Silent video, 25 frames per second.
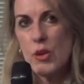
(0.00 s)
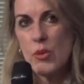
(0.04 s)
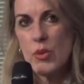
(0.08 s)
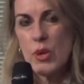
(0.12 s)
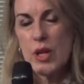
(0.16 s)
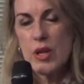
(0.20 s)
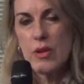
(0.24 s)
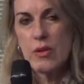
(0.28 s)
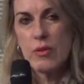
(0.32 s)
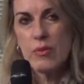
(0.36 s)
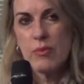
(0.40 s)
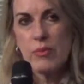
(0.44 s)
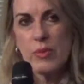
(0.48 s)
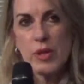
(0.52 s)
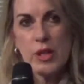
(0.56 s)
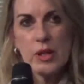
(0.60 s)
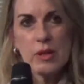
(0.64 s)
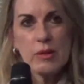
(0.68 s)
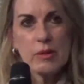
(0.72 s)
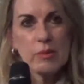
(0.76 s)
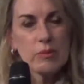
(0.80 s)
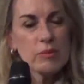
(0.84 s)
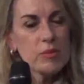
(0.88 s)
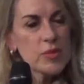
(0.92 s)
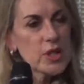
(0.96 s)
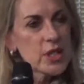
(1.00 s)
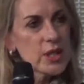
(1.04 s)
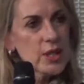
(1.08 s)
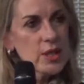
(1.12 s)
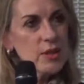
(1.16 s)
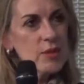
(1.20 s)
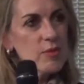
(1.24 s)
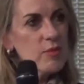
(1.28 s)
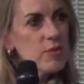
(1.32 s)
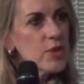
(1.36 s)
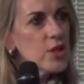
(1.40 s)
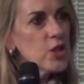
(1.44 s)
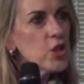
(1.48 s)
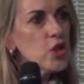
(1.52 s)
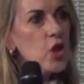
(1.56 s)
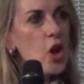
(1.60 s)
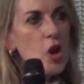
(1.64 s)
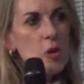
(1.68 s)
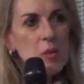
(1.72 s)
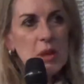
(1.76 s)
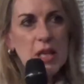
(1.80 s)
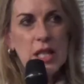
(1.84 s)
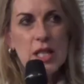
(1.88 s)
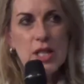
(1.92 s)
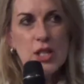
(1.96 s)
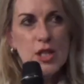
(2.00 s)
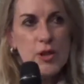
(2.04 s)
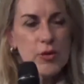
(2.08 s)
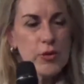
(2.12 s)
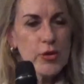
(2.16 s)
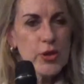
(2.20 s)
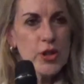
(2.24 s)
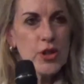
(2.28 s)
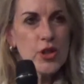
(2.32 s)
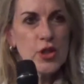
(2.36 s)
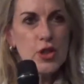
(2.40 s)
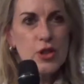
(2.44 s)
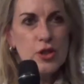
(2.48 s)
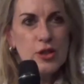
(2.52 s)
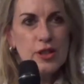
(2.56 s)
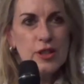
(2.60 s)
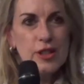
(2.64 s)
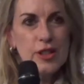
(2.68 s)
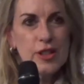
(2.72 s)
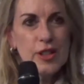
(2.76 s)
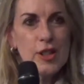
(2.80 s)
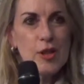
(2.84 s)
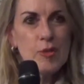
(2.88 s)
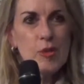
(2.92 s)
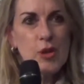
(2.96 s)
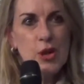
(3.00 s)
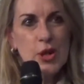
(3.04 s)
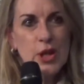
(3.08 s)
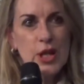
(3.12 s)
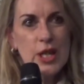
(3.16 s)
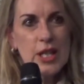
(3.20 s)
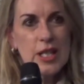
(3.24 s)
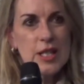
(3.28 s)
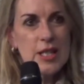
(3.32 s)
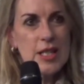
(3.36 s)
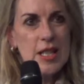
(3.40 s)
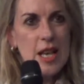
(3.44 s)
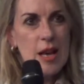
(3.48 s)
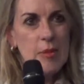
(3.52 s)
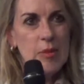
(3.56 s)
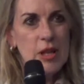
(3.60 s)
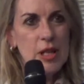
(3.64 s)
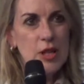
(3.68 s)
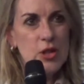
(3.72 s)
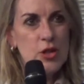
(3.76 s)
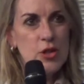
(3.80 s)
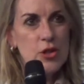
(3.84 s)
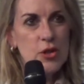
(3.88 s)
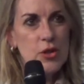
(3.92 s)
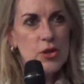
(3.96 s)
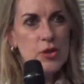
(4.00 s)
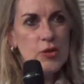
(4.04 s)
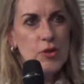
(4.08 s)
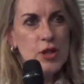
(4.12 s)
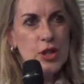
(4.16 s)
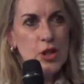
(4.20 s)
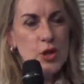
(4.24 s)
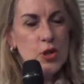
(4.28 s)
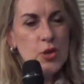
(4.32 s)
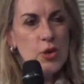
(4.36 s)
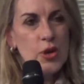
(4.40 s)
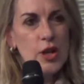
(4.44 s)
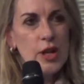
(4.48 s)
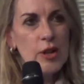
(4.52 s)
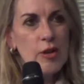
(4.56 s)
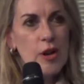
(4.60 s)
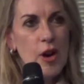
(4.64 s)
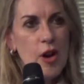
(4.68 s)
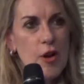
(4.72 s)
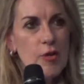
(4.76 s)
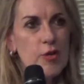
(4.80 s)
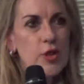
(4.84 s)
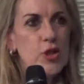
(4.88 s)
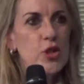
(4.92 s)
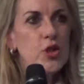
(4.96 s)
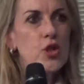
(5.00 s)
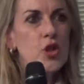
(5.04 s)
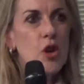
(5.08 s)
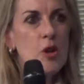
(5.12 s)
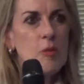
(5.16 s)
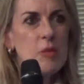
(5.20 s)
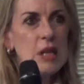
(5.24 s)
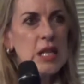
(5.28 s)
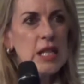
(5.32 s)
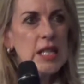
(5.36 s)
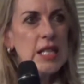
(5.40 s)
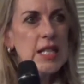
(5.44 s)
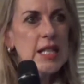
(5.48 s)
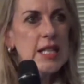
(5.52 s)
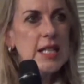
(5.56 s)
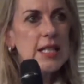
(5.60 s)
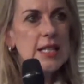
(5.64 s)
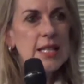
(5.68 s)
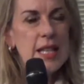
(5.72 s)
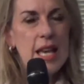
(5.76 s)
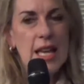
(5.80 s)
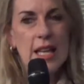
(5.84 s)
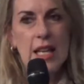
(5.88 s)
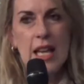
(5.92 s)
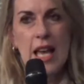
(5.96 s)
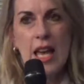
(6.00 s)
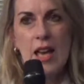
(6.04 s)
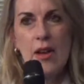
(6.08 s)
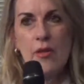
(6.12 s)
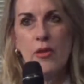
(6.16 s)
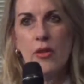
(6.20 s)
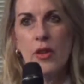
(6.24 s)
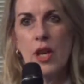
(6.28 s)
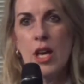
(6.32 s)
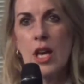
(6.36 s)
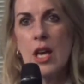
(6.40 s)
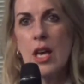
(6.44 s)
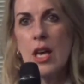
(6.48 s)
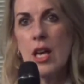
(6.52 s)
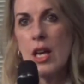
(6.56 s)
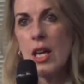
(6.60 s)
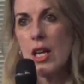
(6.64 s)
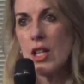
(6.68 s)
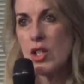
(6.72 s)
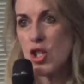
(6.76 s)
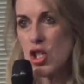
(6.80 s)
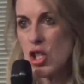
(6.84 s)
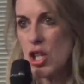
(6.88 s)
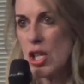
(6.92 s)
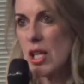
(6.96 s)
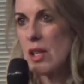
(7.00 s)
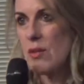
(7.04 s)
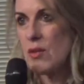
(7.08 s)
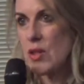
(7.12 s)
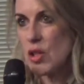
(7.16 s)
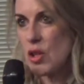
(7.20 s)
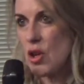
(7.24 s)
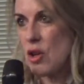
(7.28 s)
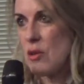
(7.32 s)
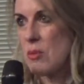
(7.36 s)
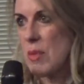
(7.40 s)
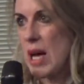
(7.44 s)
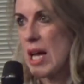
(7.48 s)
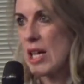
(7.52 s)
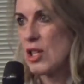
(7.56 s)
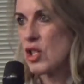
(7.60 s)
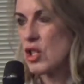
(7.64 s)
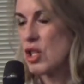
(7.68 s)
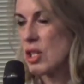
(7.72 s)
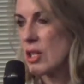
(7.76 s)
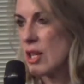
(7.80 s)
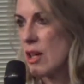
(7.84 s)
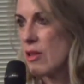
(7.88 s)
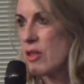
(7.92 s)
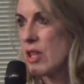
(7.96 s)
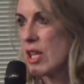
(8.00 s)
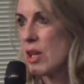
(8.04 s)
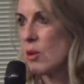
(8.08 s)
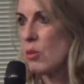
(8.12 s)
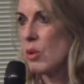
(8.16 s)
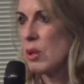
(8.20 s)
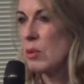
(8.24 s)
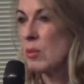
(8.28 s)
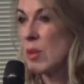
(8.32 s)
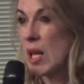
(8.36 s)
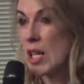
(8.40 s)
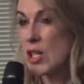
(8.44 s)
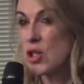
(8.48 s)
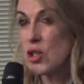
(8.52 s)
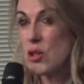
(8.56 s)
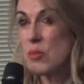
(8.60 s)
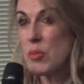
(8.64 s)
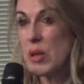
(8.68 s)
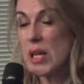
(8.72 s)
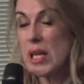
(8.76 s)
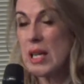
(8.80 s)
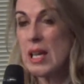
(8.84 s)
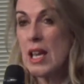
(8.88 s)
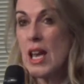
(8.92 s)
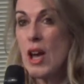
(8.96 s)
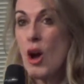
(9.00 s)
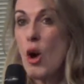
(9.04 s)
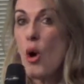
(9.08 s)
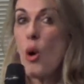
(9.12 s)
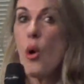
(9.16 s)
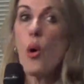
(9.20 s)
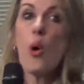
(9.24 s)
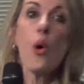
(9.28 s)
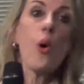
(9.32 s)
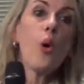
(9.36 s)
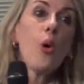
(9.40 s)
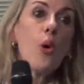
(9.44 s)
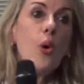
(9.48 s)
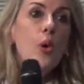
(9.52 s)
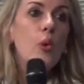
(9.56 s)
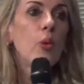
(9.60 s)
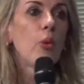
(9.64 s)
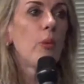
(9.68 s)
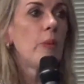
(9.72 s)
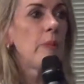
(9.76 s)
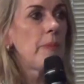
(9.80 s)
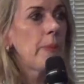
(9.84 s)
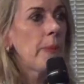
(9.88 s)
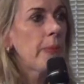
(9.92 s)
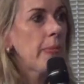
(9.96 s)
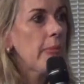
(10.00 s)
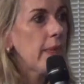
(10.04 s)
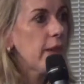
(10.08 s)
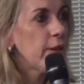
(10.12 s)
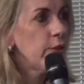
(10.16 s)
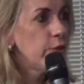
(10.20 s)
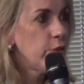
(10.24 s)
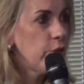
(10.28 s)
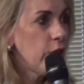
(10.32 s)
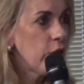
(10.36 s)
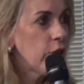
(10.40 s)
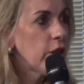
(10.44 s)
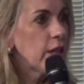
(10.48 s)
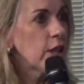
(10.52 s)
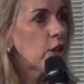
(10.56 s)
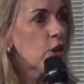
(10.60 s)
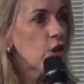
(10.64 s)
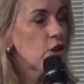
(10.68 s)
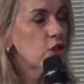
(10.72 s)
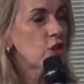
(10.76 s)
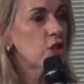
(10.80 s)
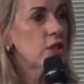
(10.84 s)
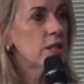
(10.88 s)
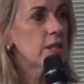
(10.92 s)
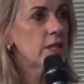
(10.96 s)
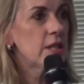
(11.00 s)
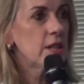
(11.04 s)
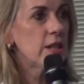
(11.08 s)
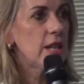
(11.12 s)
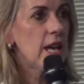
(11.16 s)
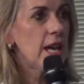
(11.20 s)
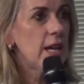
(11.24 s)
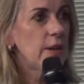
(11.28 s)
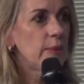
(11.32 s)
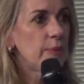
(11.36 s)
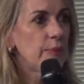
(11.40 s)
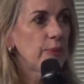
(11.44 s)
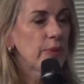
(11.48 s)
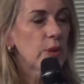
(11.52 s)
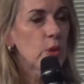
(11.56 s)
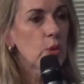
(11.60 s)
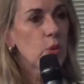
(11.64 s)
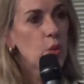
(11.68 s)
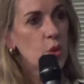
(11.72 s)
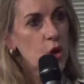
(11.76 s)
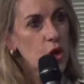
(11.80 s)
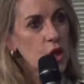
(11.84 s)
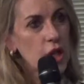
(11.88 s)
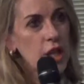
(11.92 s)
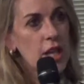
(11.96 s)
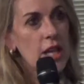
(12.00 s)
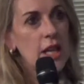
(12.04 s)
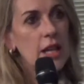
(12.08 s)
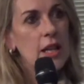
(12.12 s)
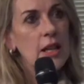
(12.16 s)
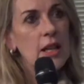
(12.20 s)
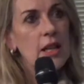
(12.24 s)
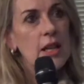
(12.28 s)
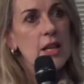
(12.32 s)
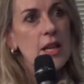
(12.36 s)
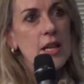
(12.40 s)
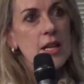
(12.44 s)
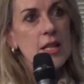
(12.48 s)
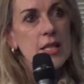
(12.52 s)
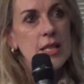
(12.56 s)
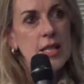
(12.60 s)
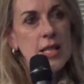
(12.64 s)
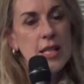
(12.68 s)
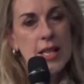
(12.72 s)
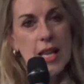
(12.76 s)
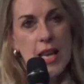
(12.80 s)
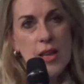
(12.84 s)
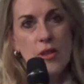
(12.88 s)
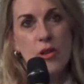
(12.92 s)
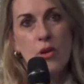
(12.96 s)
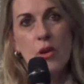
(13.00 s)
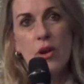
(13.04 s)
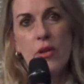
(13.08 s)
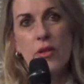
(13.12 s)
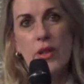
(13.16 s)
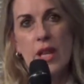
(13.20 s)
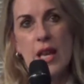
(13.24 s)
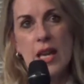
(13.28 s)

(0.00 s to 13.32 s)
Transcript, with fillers: with just so many different communities coming to Victoria over so many years and have achieved so much. And I think we need to be all very conscious of that, working together on